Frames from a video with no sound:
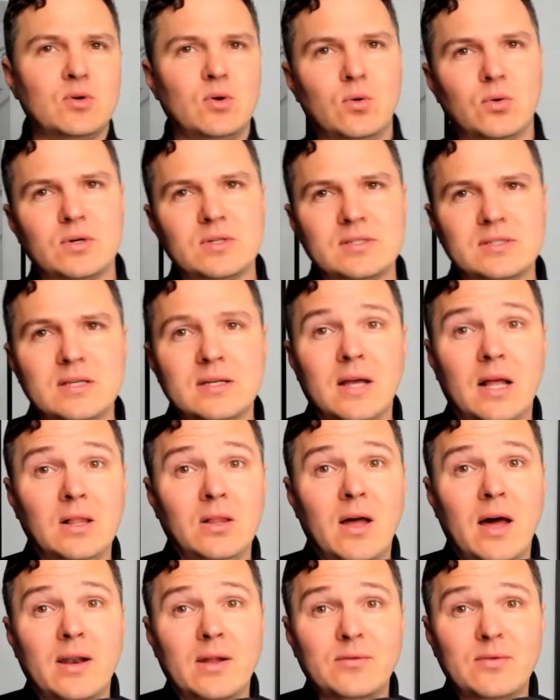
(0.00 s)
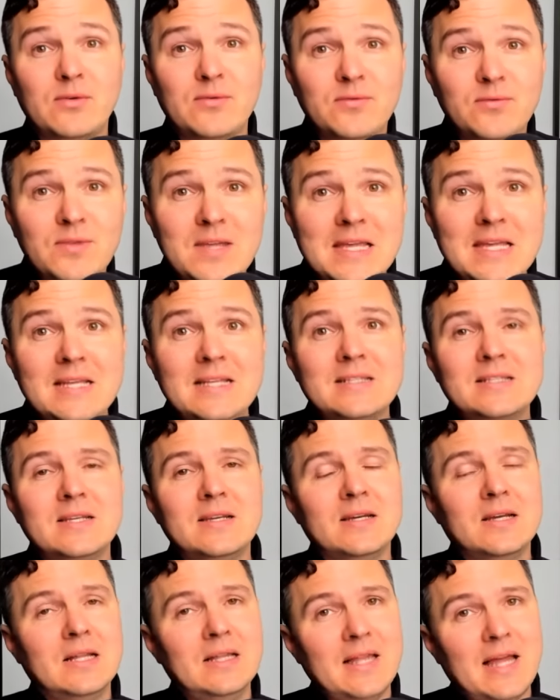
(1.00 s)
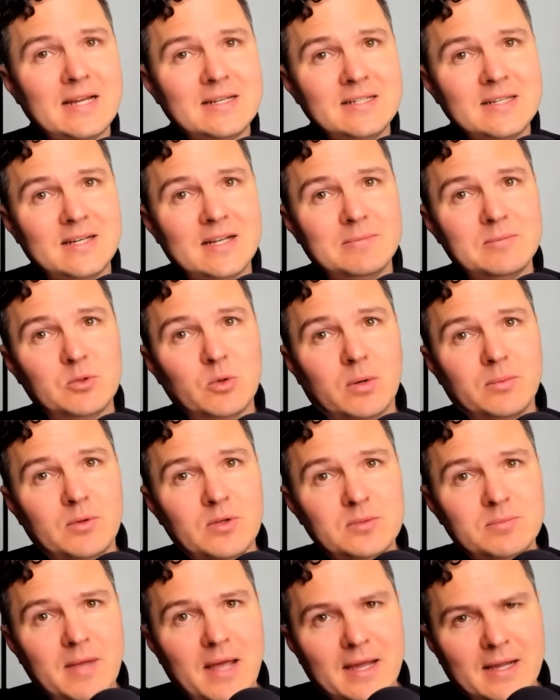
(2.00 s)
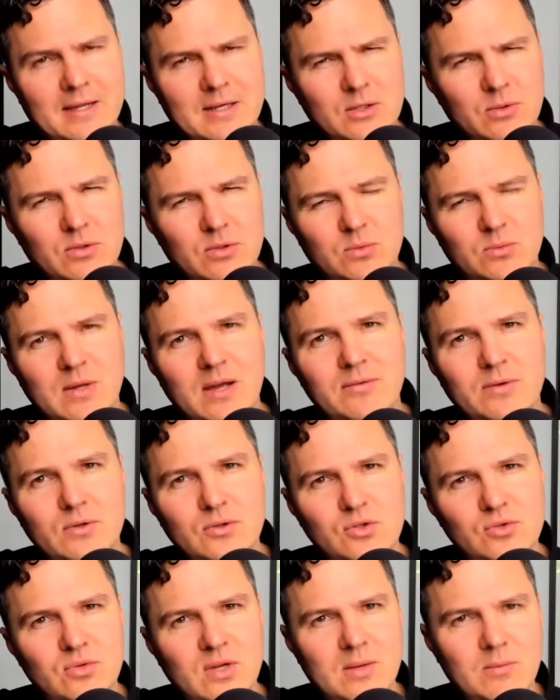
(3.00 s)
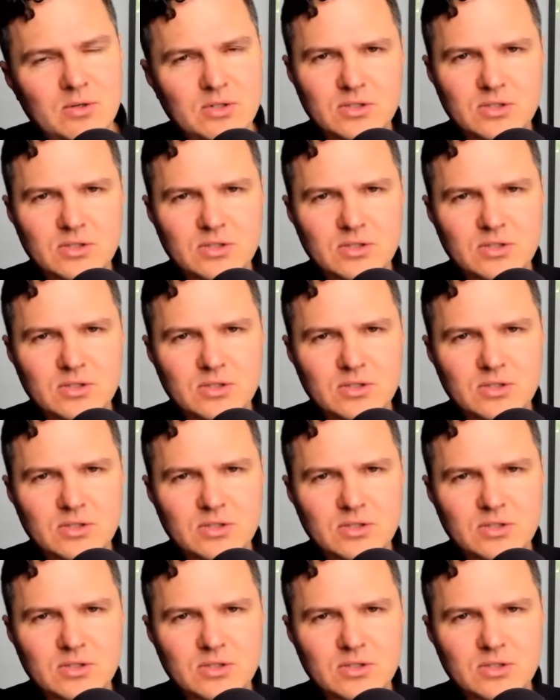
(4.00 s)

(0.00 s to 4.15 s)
of course, a lot of fees collected, absorb those back into its revenue stream,